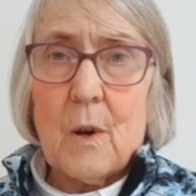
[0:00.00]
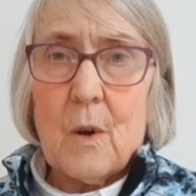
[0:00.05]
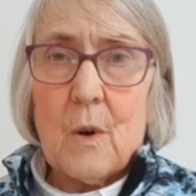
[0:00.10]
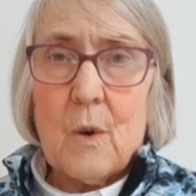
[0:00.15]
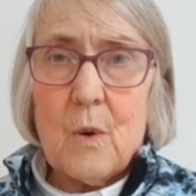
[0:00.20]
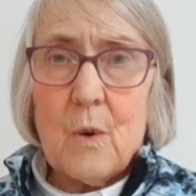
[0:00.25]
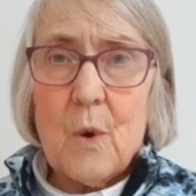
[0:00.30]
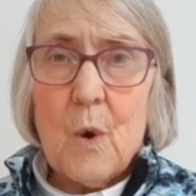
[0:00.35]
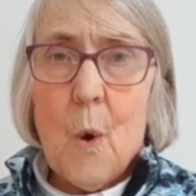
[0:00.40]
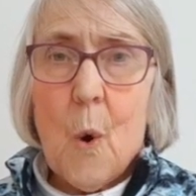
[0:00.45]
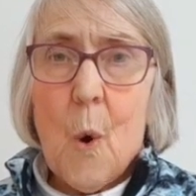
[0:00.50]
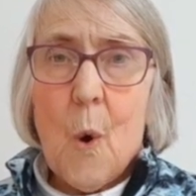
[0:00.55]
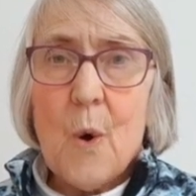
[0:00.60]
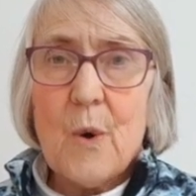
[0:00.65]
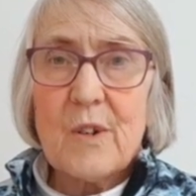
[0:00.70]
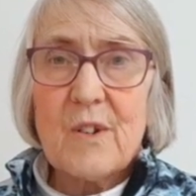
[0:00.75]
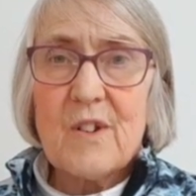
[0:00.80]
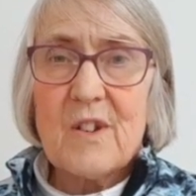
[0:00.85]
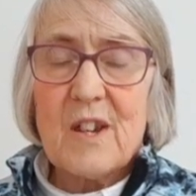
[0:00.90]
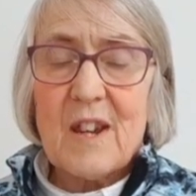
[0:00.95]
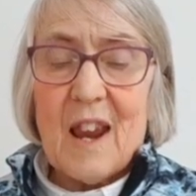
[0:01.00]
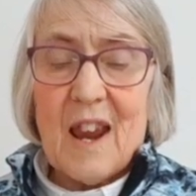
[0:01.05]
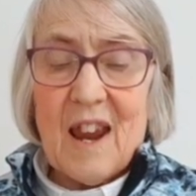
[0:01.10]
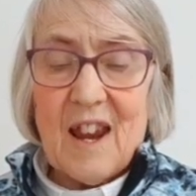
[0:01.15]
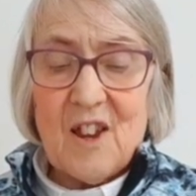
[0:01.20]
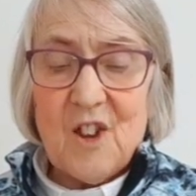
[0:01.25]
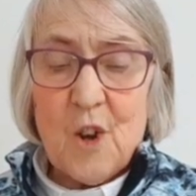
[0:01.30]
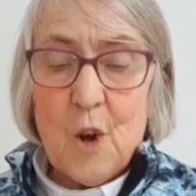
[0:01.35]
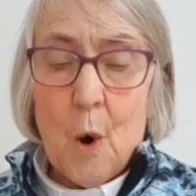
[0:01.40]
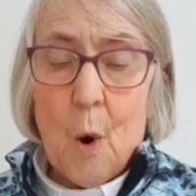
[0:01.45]
Lord,
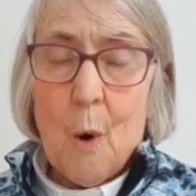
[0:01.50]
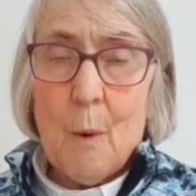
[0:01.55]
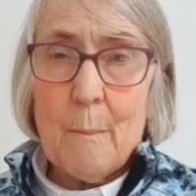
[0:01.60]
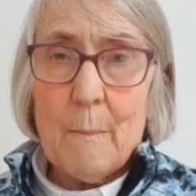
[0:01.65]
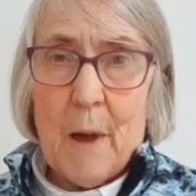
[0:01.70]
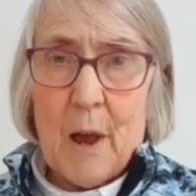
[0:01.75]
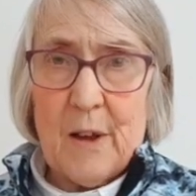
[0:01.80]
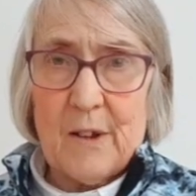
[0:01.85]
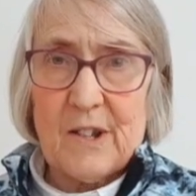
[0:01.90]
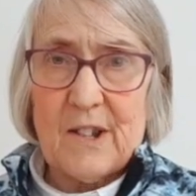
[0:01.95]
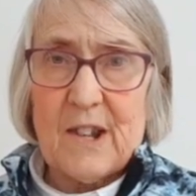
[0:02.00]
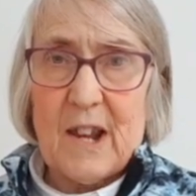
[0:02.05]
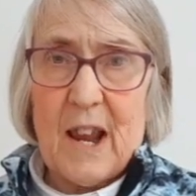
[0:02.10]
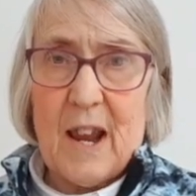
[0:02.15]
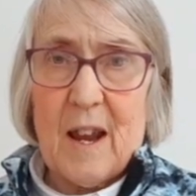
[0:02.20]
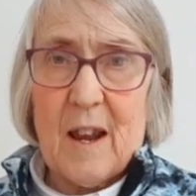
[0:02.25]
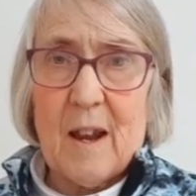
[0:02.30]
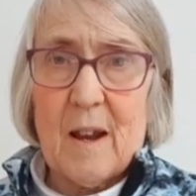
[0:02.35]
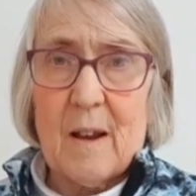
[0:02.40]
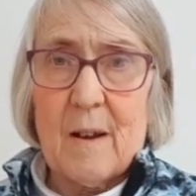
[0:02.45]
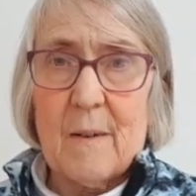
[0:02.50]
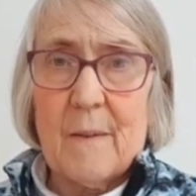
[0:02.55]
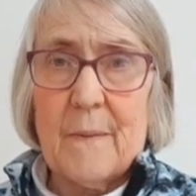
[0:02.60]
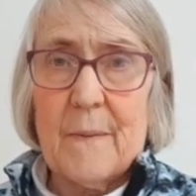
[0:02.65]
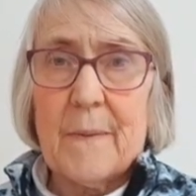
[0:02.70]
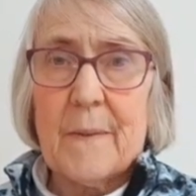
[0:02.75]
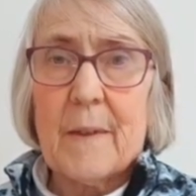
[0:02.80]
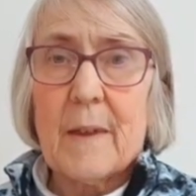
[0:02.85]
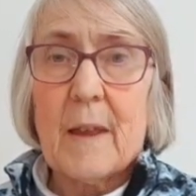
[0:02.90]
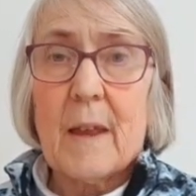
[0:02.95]
in your mercy,
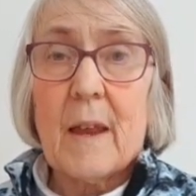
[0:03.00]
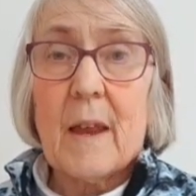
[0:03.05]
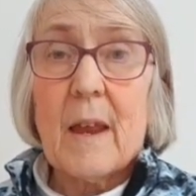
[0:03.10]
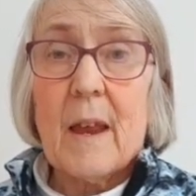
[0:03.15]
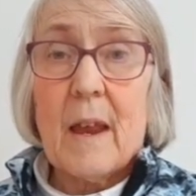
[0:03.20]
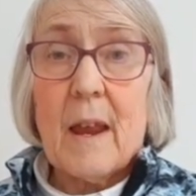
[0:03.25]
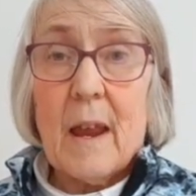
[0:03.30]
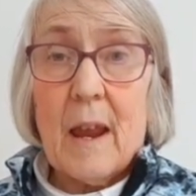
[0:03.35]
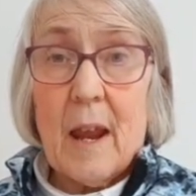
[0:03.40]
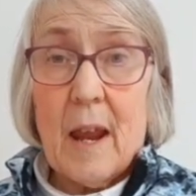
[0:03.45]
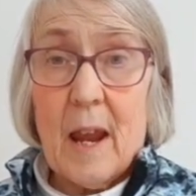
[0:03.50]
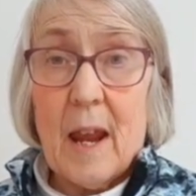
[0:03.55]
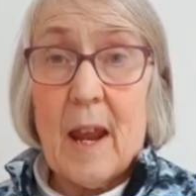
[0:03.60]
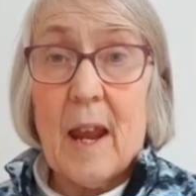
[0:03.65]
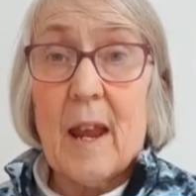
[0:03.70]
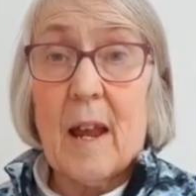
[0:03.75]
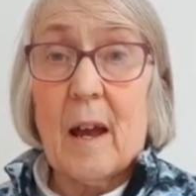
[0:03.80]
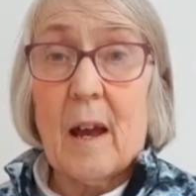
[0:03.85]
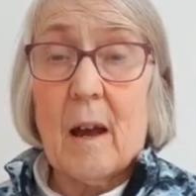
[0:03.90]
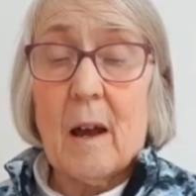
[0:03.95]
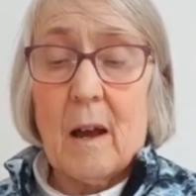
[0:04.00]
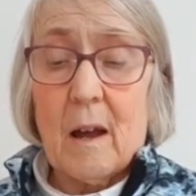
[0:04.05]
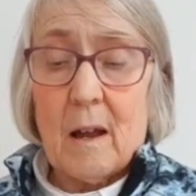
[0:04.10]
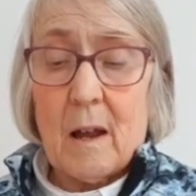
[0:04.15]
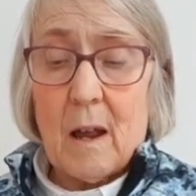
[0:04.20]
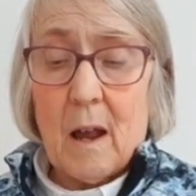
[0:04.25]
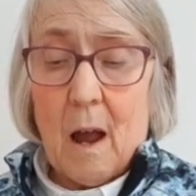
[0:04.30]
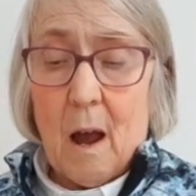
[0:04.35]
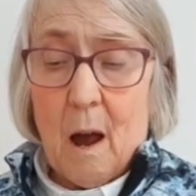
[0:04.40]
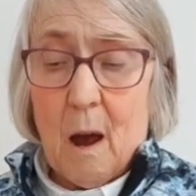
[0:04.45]
hear
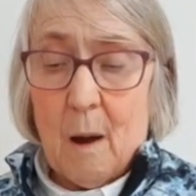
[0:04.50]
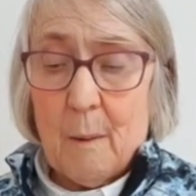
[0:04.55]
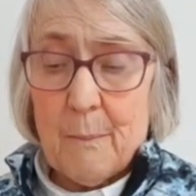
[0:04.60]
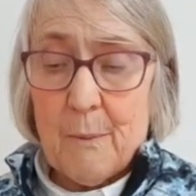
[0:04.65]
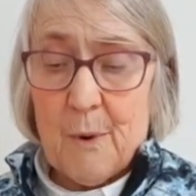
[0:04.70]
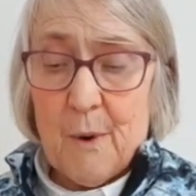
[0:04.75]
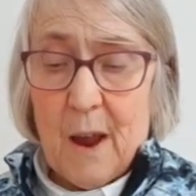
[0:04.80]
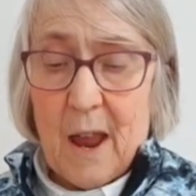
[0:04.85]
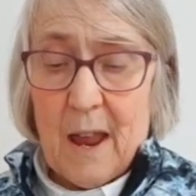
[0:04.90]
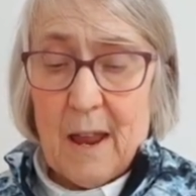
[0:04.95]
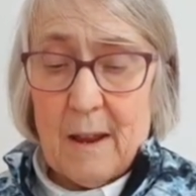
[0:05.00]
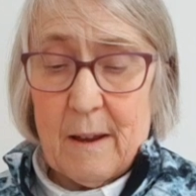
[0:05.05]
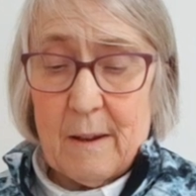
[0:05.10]
our prayer.